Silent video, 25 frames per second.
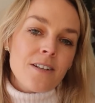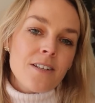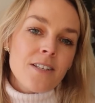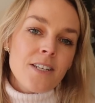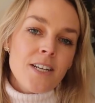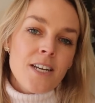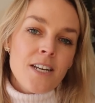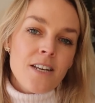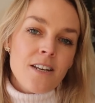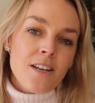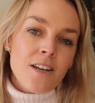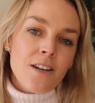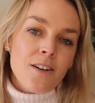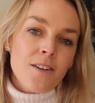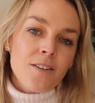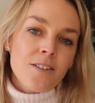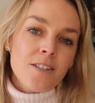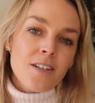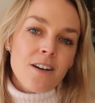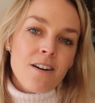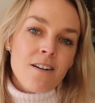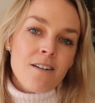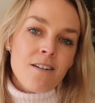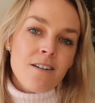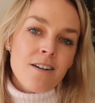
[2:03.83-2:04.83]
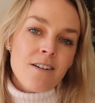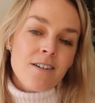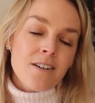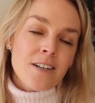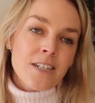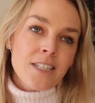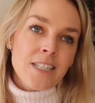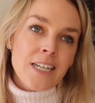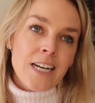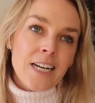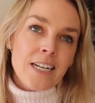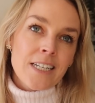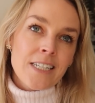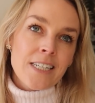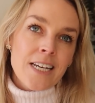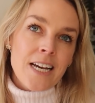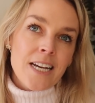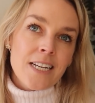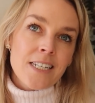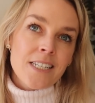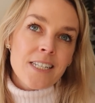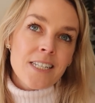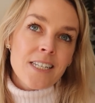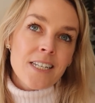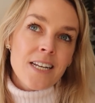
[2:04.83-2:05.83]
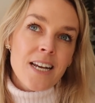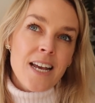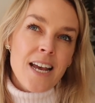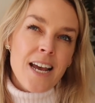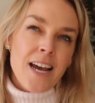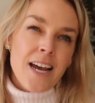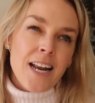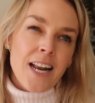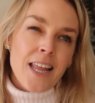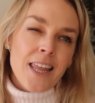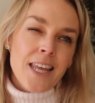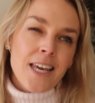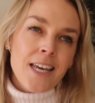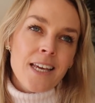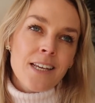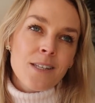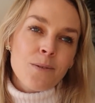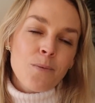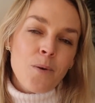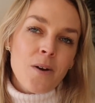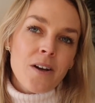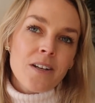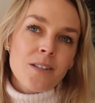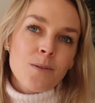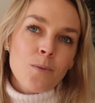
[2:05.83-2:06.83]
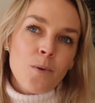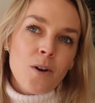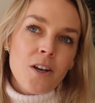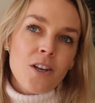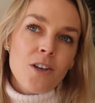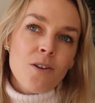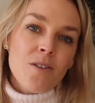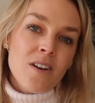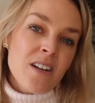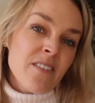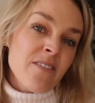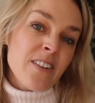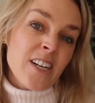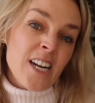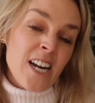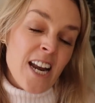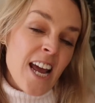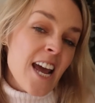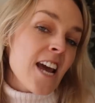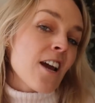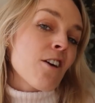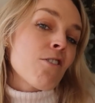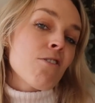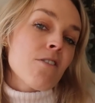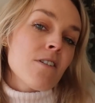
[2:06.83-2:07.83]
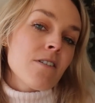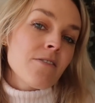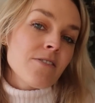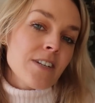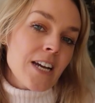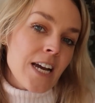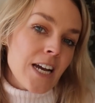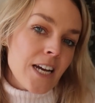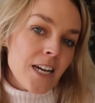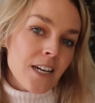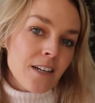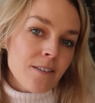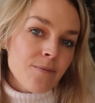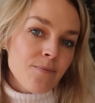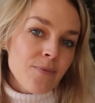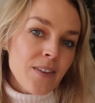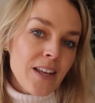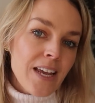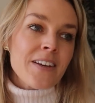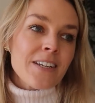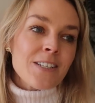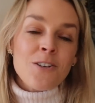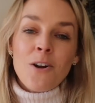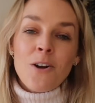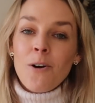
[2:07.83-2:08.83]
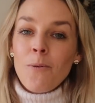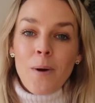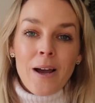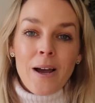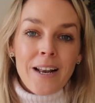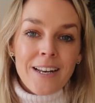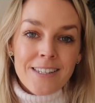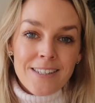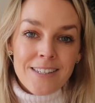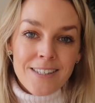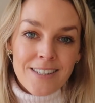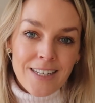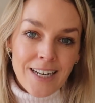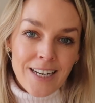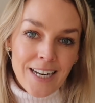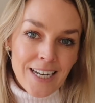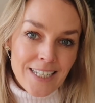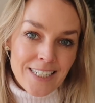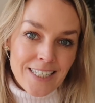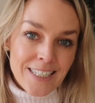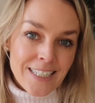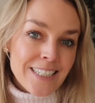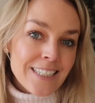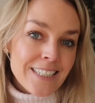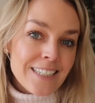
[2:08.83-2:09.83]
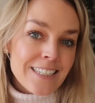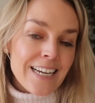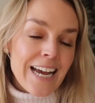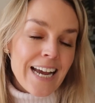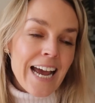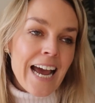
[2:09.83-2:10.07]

continued, our architect said, and I think his words were, you live in an aircraft hangar that's not well insulated